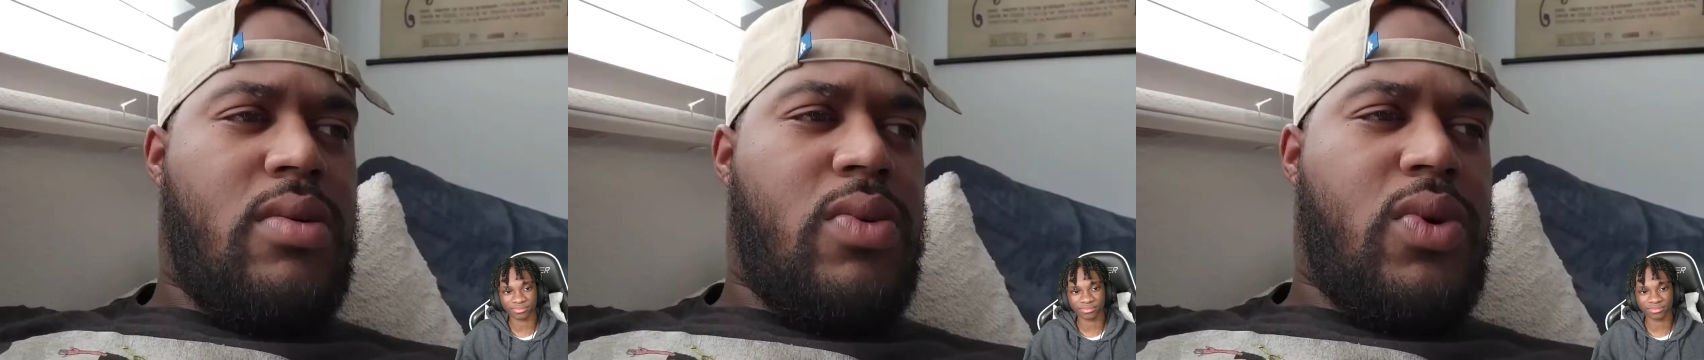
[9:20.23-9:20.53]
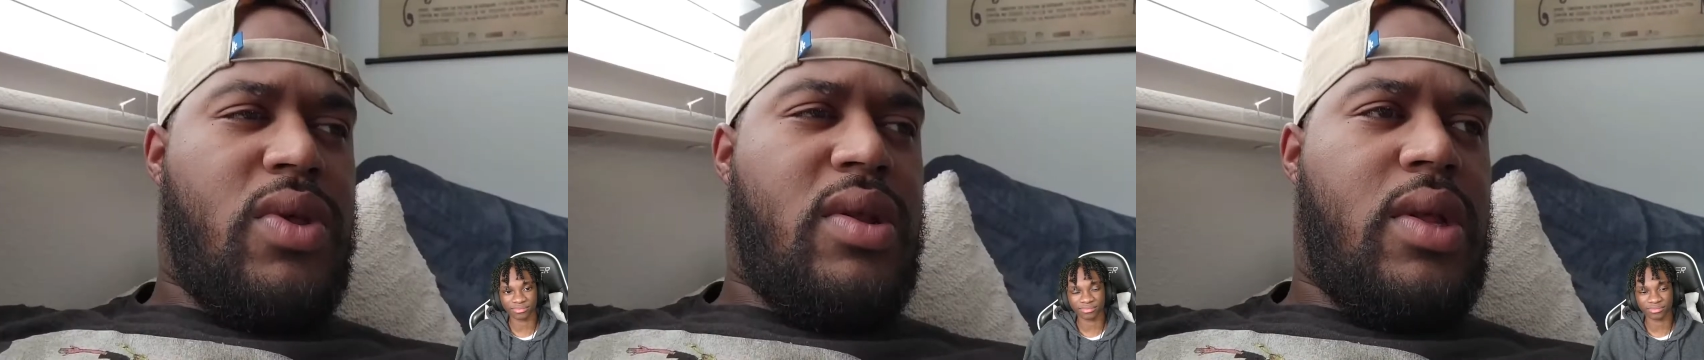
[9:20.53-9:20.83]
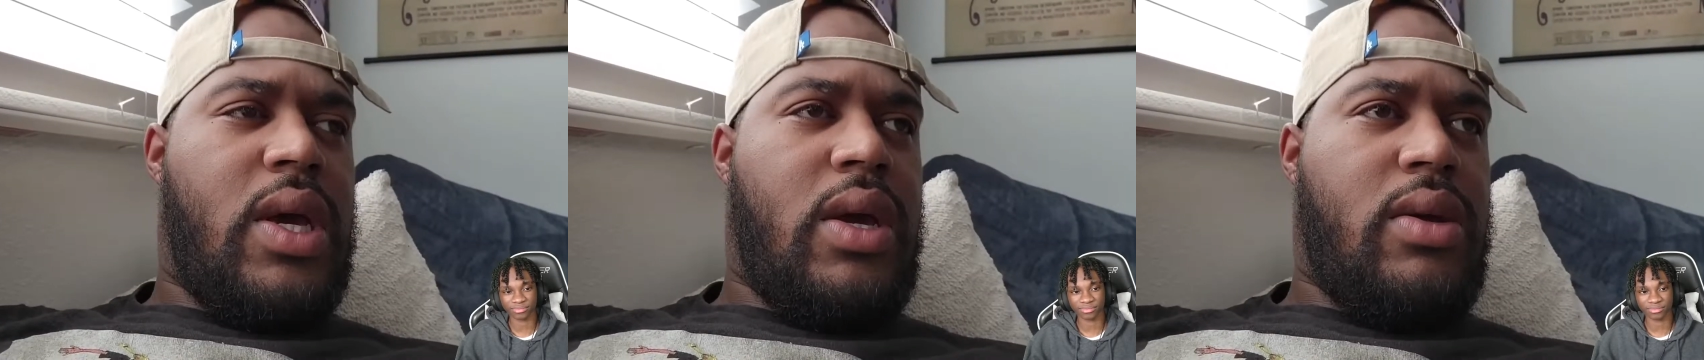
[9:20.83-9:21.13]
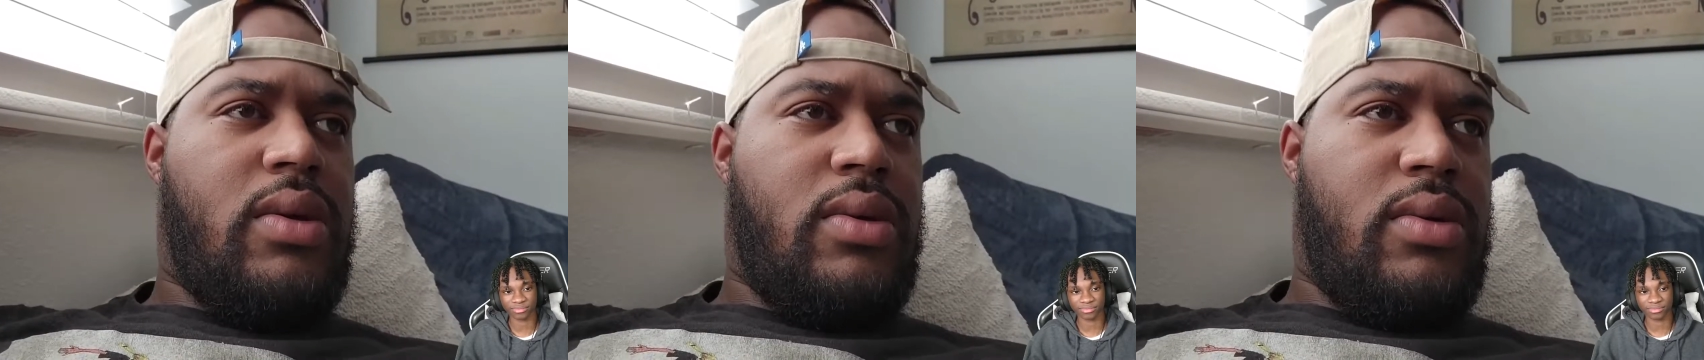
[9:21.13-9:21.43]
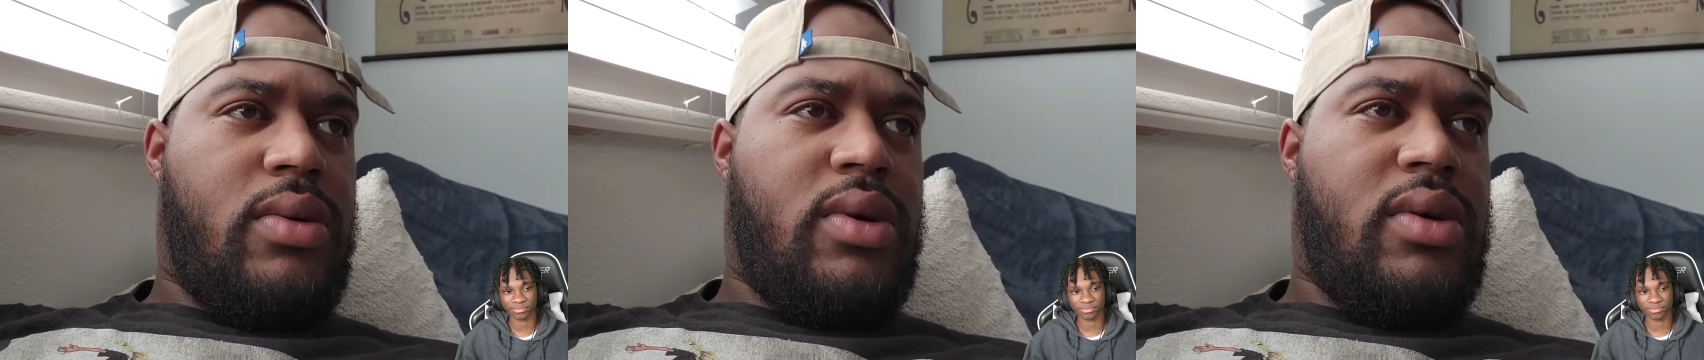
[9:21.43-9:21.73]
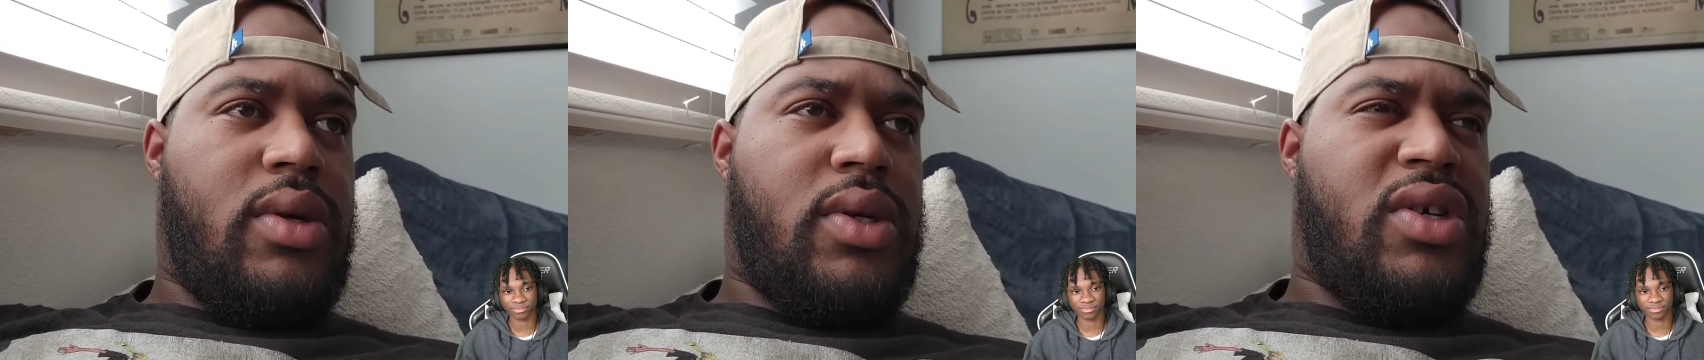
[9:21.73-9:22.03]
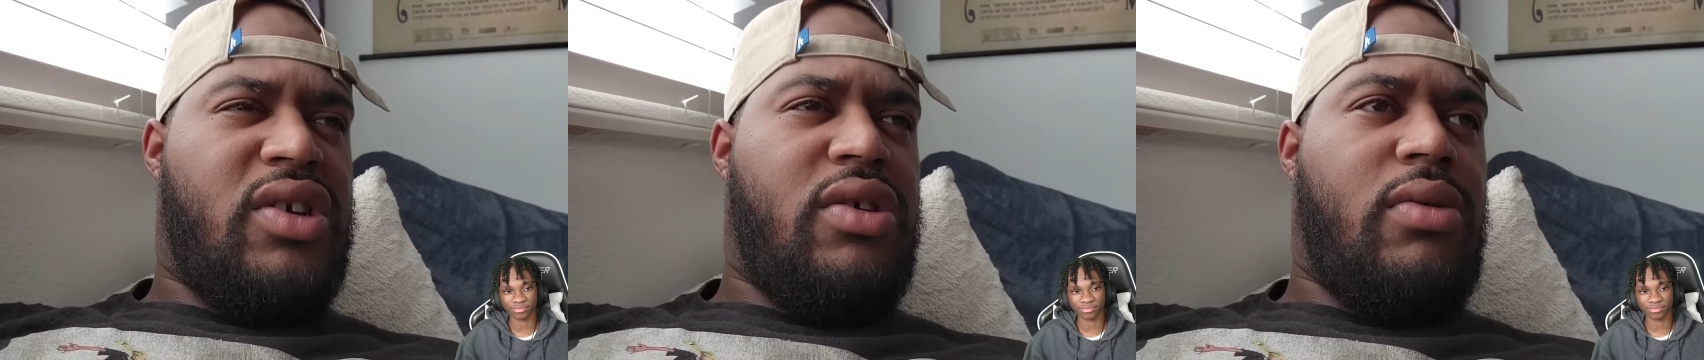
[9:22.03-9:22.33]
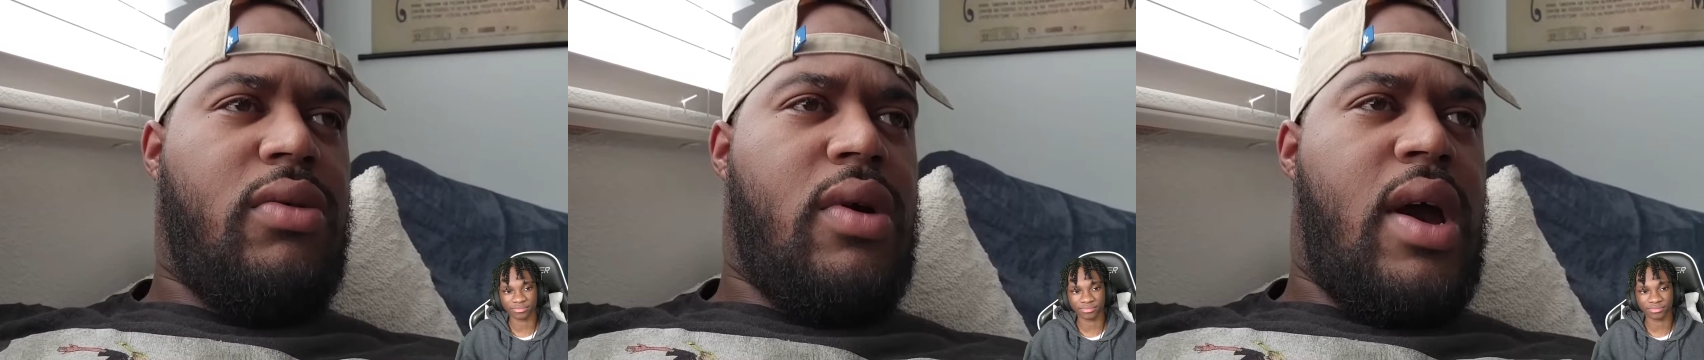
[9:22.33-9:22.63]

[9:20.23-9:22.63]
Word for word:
Speaker 1: Well, then, like, shouldn't you